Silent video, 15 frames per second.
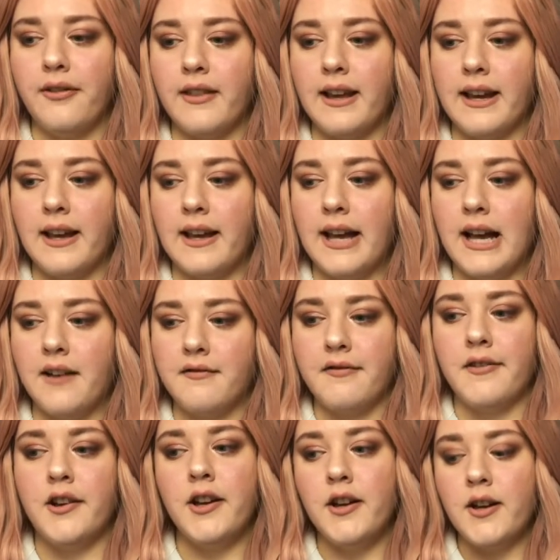thing. I have
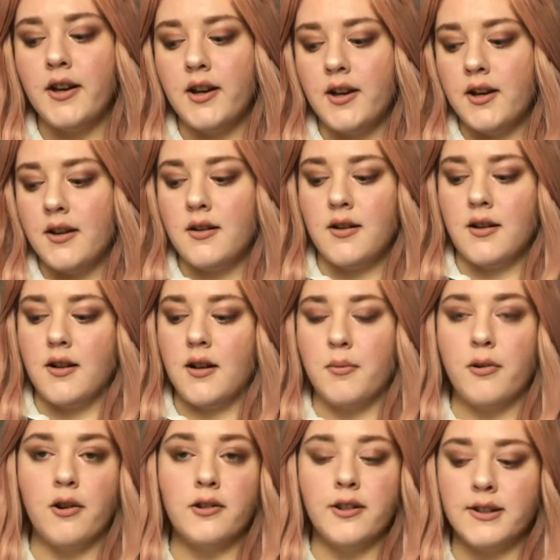a
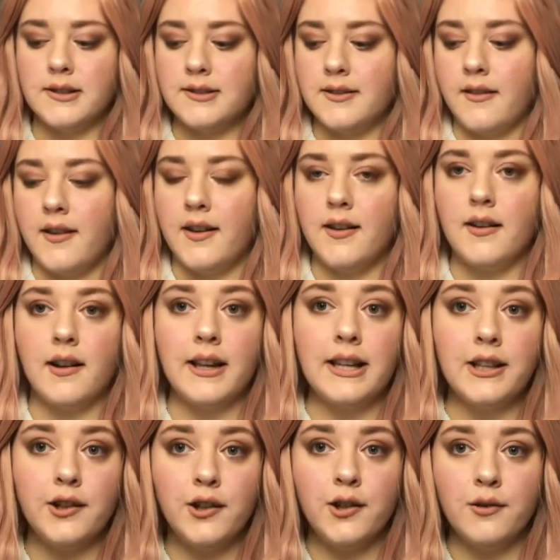product that I
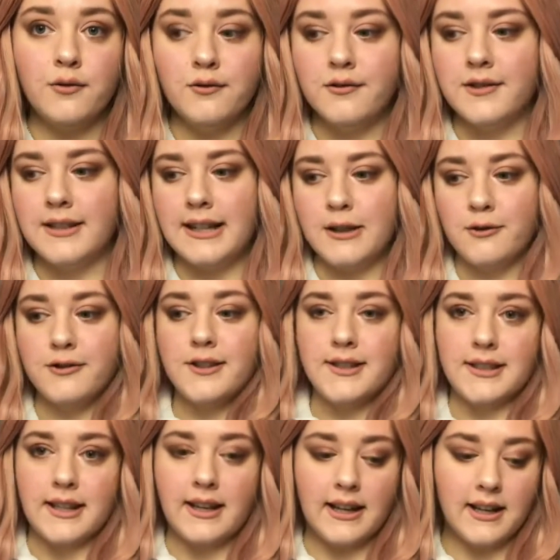can use, and then also
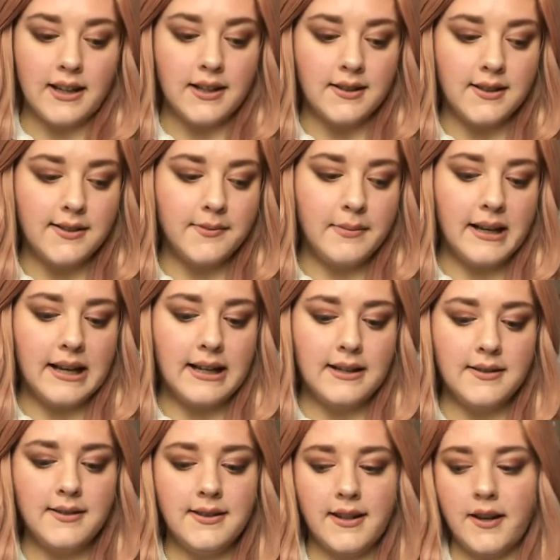something I can display.
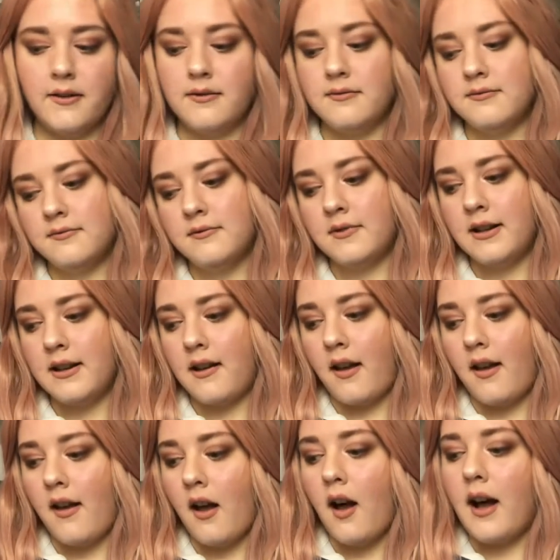So
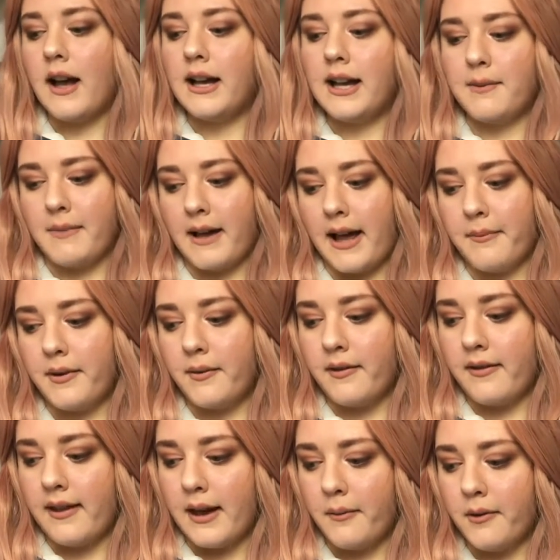I am happy with
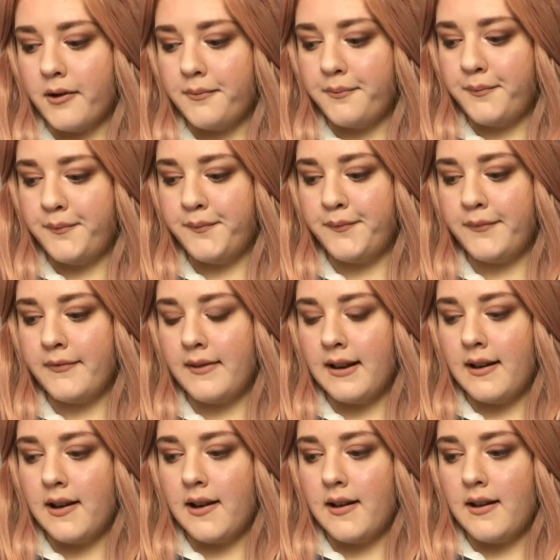that one.
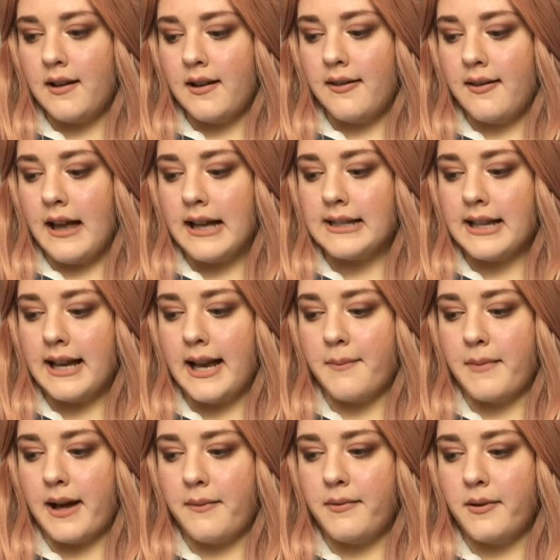That I am
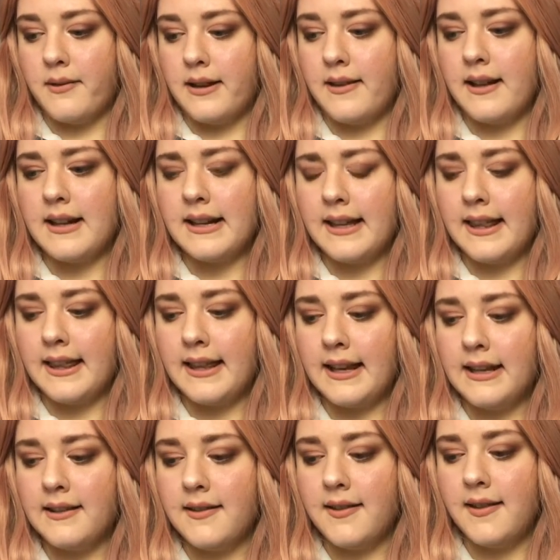happy with. And I
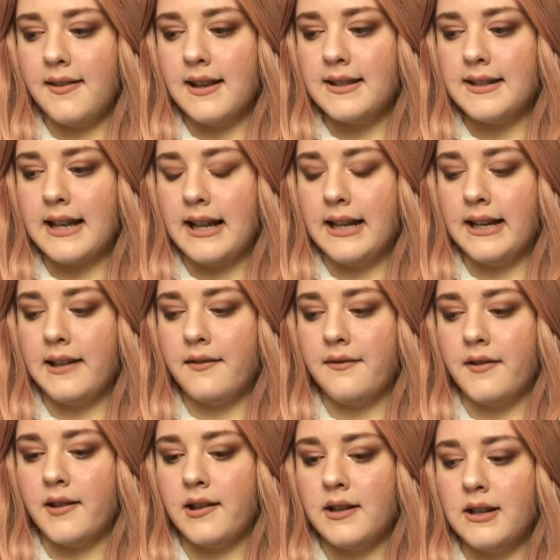think that they're selling it
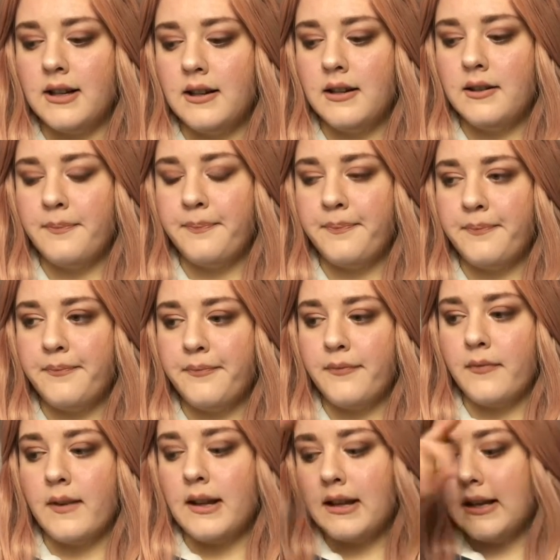for,
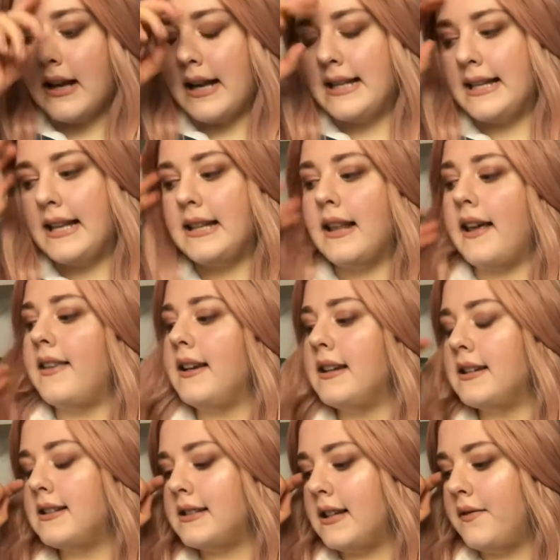I think
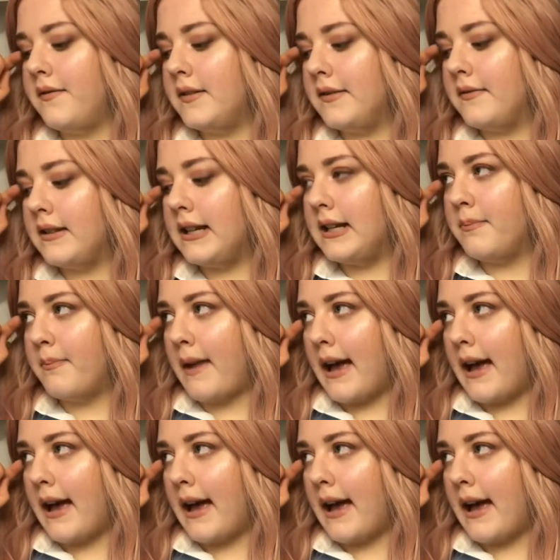I said £15